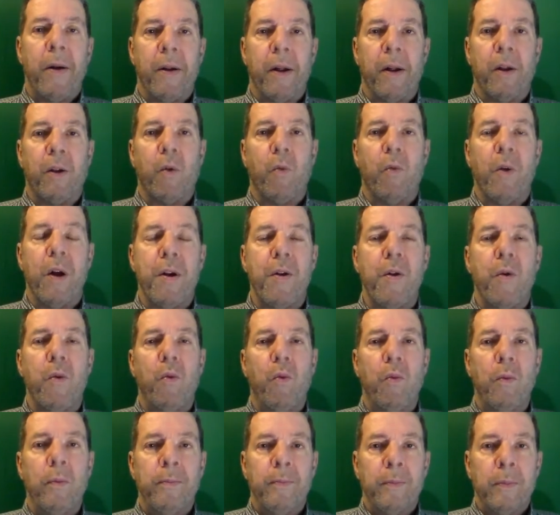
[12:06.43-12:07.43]
just which
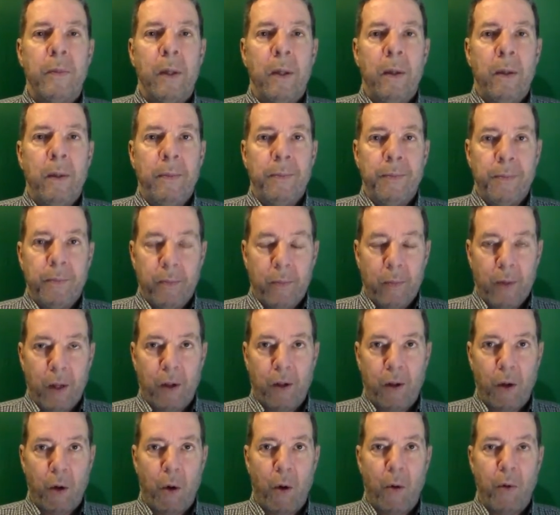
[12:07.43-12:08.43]

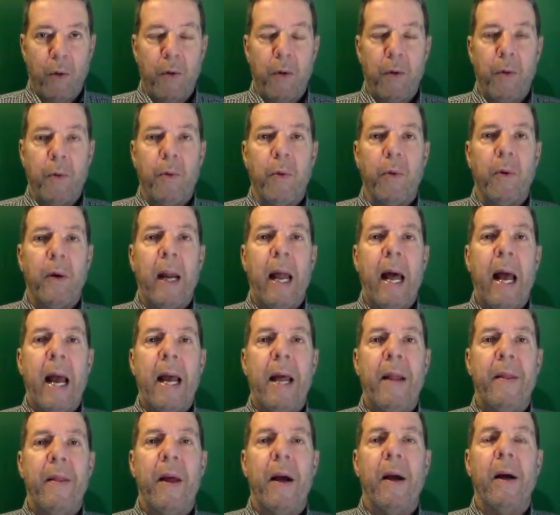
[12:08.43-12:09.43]
soldiers were
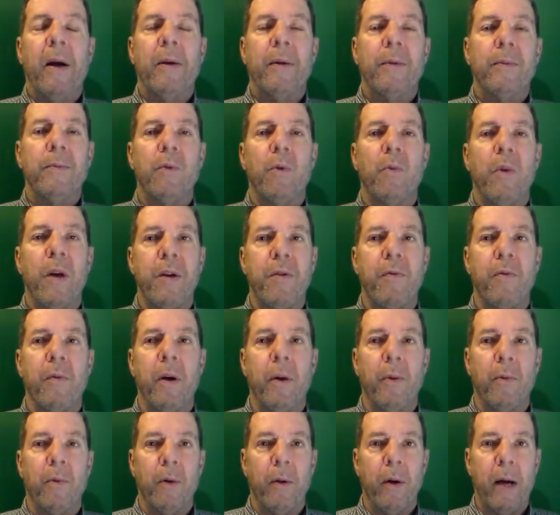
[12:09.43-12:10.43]
laying there, which
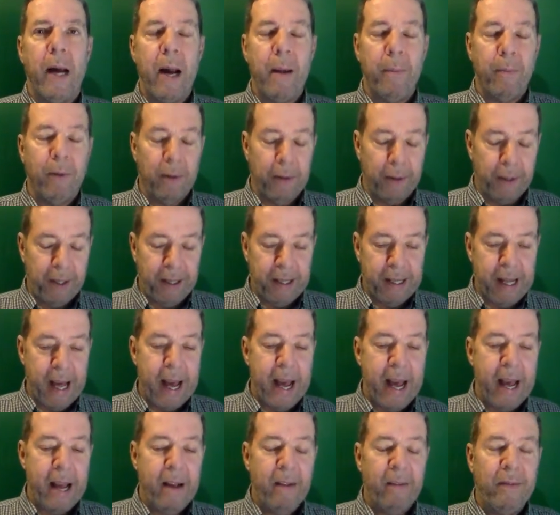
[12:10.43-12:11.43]
one were able to
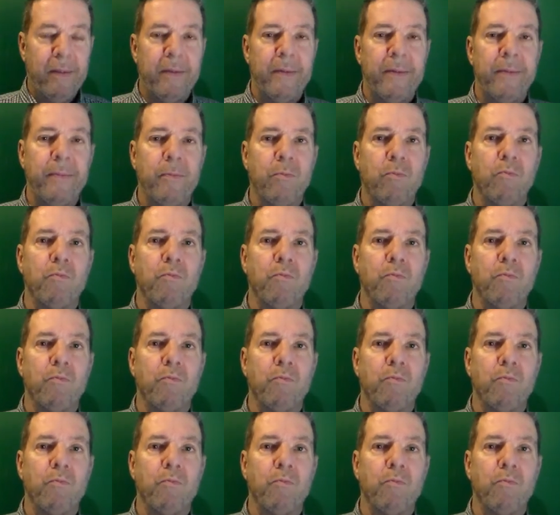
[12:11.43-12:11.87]
save,